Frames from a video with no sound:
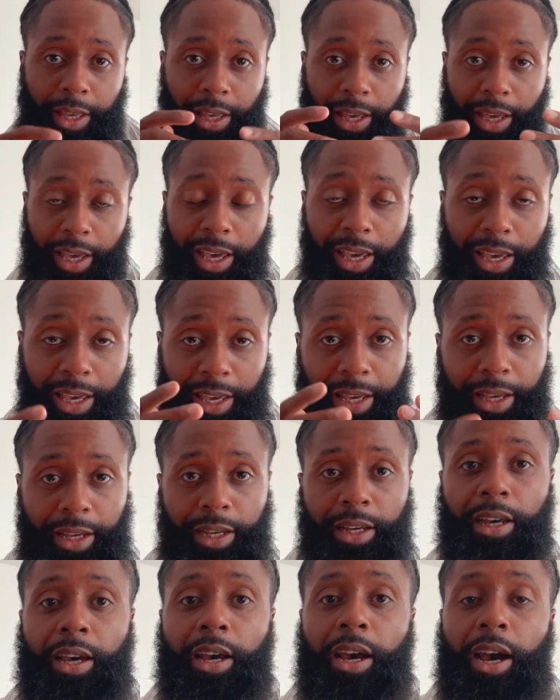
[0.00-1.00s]
Hey,
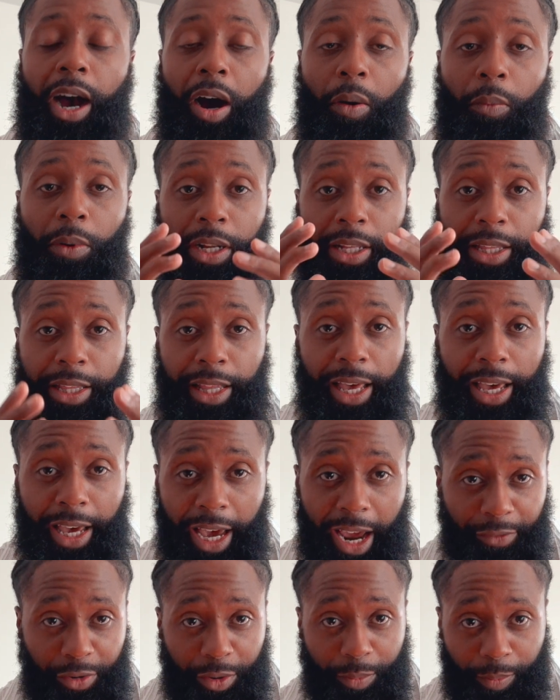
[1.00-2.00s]
I want to thank
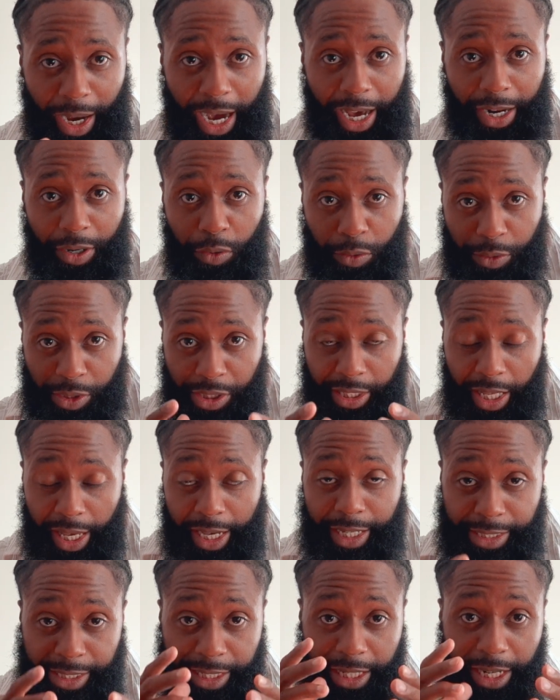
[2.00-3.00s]
everybody who
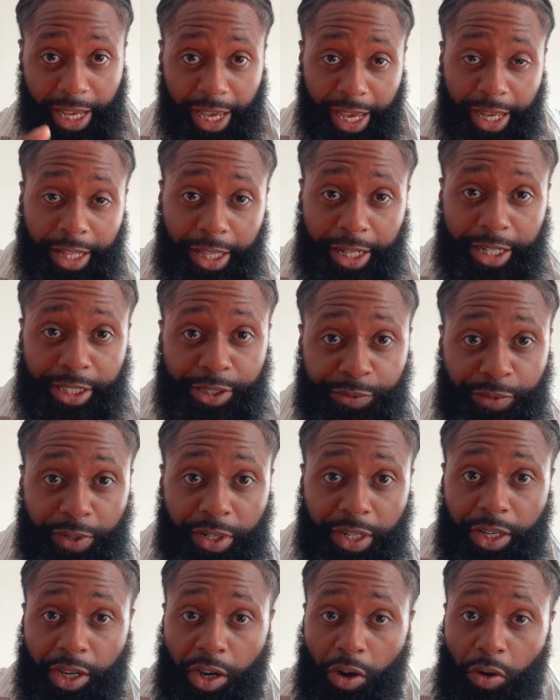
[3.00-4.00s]
stayed to the end of this
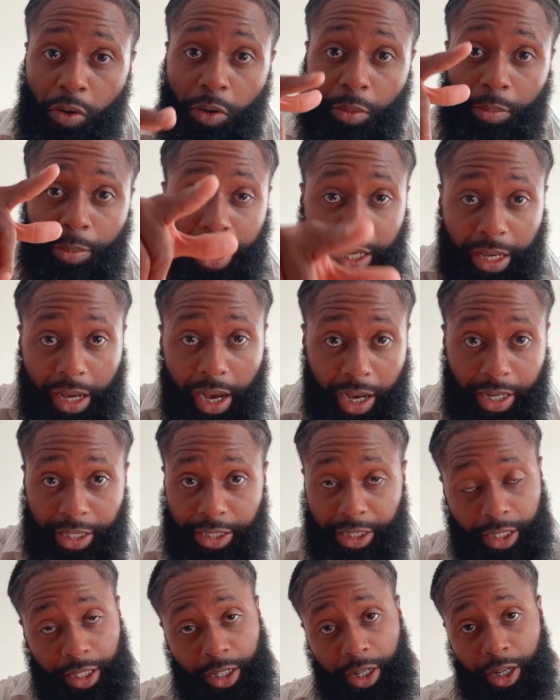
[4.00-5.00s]
video,
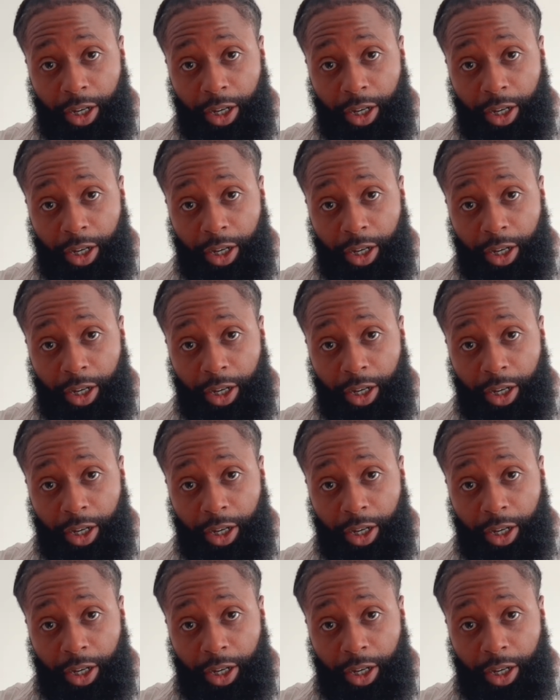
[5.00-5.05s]
because